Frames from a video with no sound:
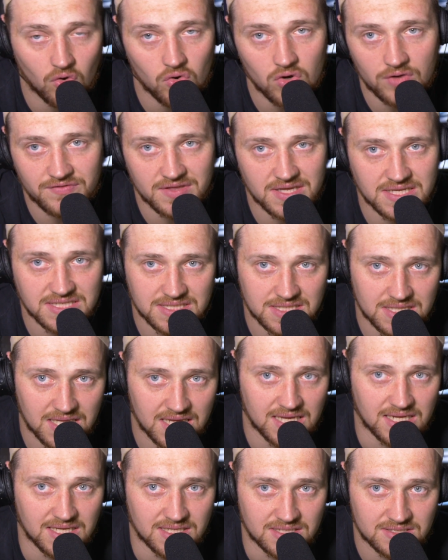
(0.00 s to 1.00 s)
All of these
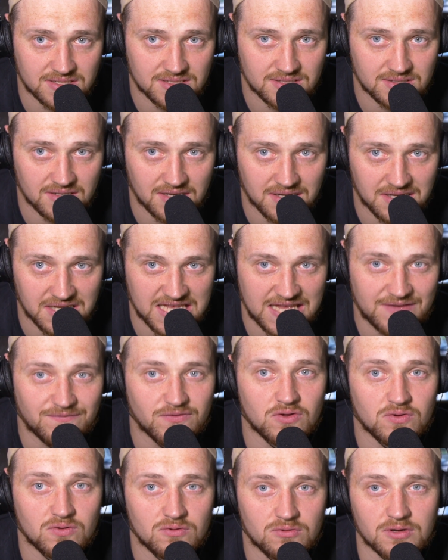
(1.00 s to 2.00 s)
things give
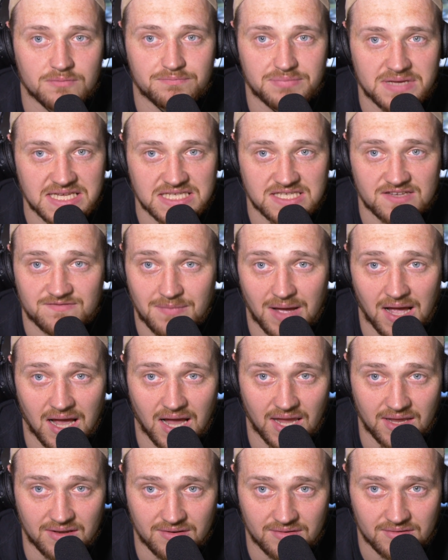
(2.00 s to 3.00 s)
you peace of
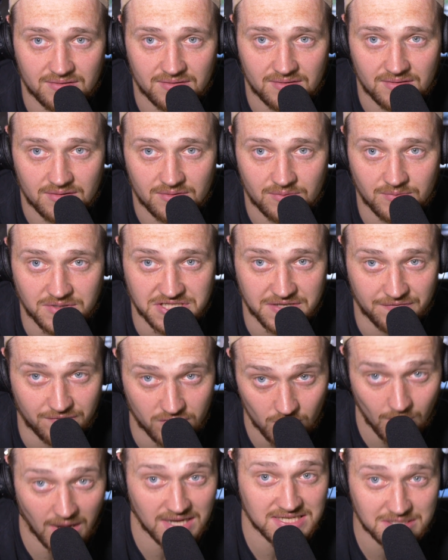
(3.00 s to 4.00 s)
mind, which if
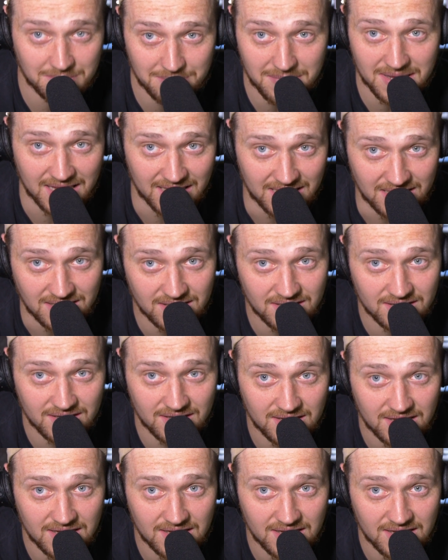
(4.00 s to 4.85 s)
you ask me,